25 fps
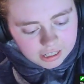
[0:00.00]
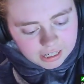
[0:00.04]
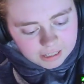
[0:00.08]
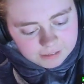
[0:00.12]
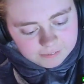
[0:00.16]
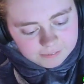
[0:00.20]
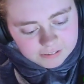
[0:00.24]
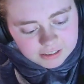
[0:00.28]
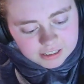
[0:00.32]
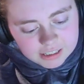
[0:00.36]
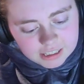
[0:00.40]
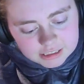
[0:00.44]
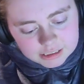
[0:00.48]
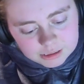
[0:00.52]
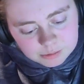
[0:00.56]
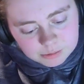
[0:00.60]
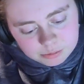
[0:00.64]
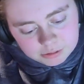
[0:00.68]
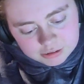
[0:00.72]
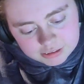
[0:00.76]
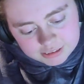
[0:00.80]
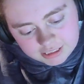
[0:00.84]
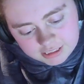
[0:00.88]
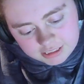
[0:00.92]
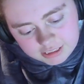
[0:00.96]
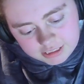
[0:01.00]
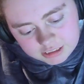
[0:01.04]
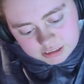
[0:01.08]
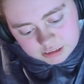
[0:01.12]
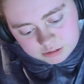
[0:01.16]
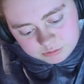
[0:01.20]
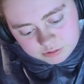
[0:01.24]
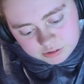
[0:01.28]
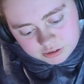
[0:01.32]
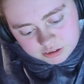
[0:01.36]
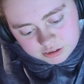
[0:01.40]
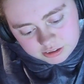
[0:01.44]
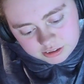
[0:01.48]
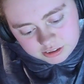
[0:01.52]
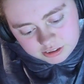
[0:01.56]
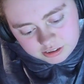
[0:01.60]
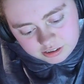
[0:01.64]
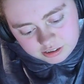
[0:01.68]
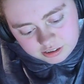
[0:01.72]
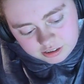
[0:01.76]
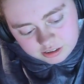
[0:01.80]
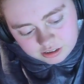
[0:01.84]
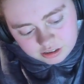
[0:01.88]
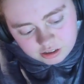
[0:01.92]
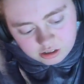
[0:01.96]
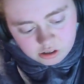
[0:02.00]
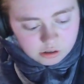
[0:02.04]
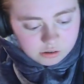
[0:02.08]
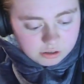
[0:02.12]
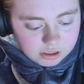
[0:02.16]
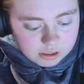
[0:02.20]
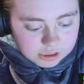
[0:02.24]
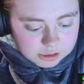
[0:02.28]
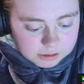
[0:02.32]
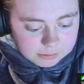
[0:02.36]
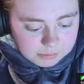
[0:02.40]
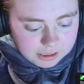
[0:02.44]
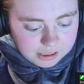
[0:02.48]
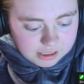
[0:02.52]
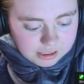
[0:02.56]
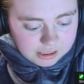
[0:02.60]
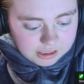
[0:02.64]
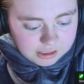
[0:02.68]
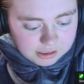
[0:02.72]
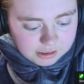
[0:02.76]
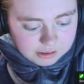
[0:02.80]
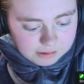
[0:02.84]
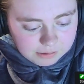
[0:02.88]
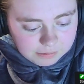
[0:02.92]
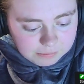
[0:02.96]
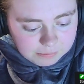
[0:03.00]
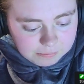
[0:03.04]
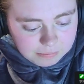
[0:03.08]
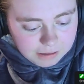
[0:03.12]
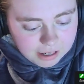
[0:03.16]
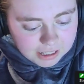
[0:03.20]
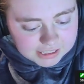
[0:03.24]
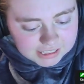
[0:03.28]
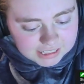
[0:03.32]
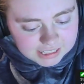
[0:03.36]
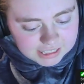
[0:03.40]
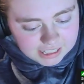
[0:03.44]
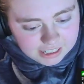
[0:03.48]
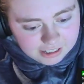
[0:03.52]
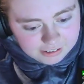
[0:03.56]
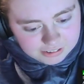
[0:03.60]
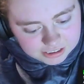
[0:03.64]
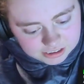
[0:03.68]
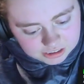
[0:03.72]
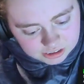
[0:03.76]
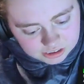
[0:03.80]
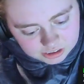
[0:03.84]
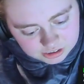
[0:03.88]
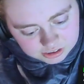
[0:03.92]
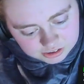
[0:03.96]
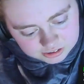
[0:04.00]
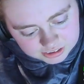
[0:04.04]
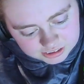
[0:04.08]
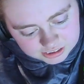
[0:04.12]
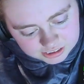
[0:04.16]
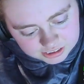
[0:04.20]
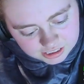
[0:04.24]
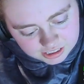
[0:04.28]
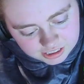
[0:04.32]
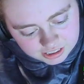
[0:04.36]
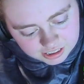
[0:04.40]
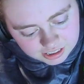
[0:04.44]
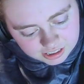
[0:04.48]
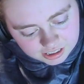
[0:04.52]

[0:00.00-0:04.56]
Henry likes to pretend he's a rooster, Cole explained, patting Henry's nose.